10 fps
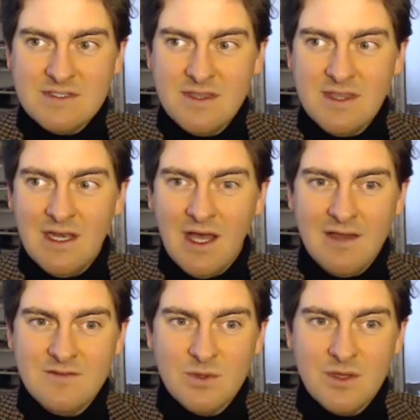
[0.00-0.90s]
in their
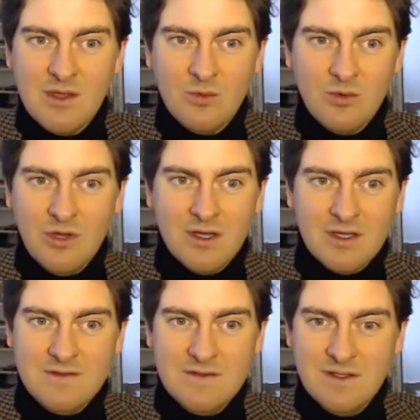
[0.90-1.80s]
lives where they
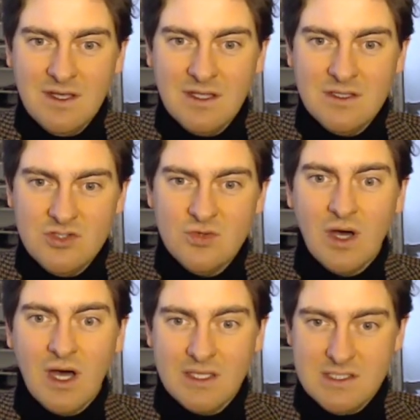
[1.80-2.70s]
worked too
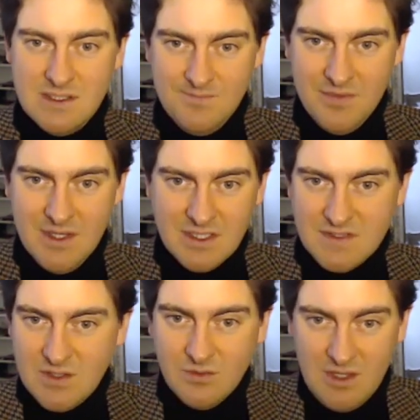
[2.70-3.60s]
hard because
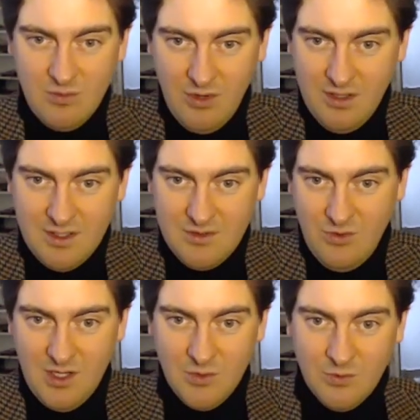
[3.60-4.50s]
they, they work and
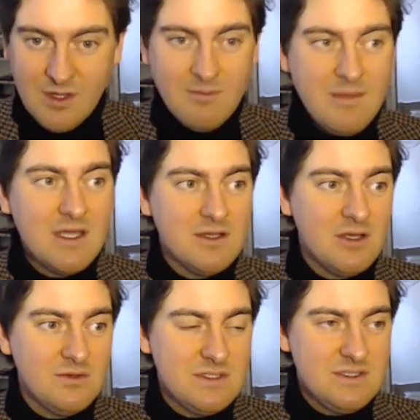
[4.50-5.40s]
work and work and make
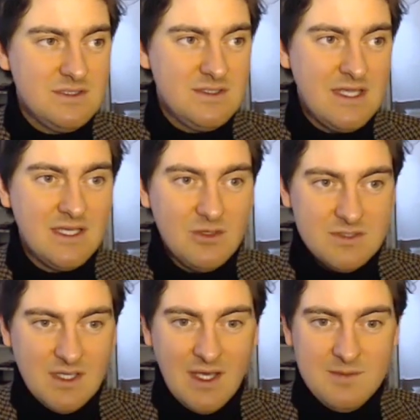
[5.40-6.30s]
no take no
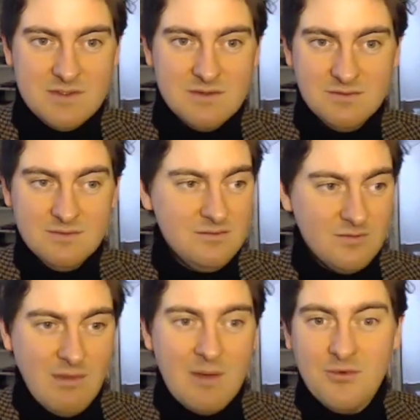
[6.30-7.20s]
time to
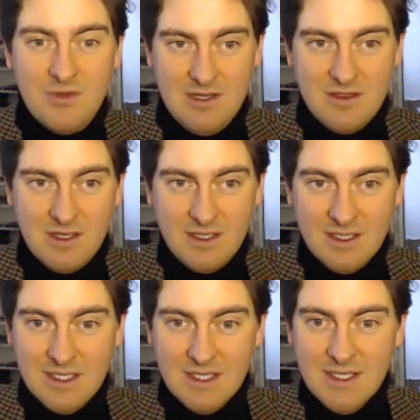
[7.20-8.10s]
remember anything
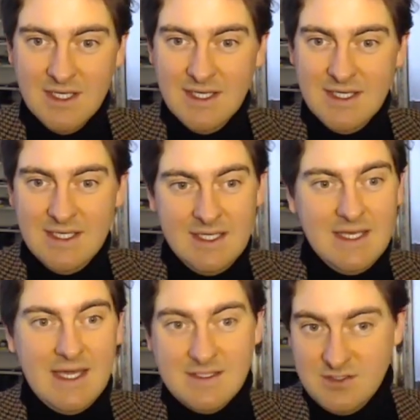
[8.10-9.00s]

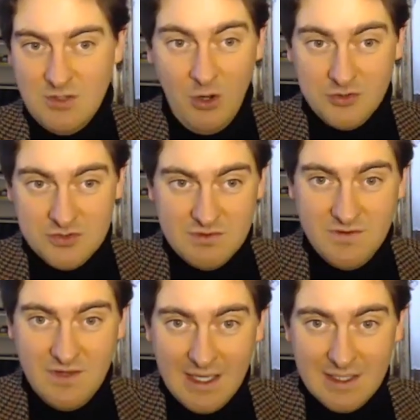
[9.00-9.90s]
and or to
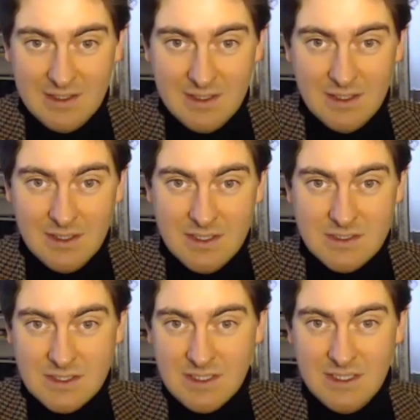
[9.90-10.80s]
reflect
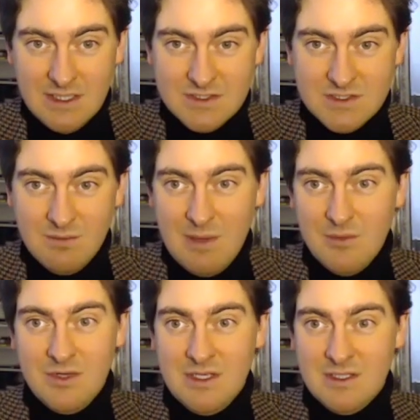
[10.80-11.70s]
it kills your
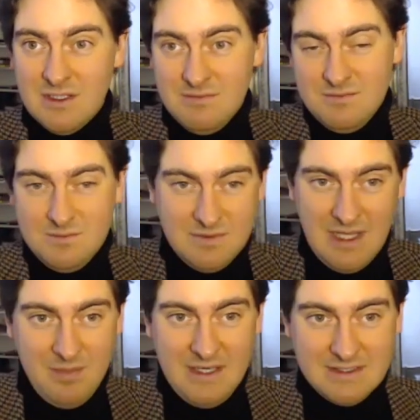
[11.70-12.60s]
memory and it,
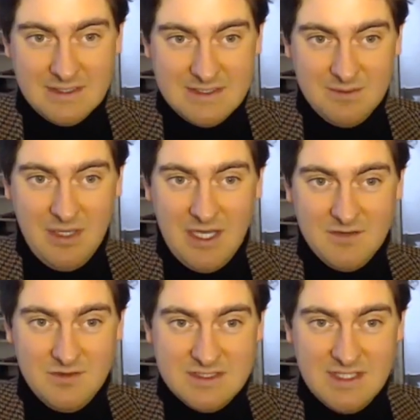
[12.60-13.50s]
that basically is a part
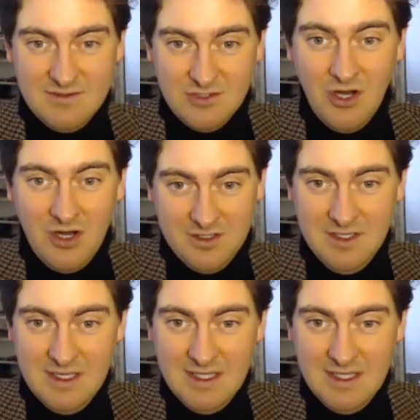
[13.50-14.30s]
of yourself gone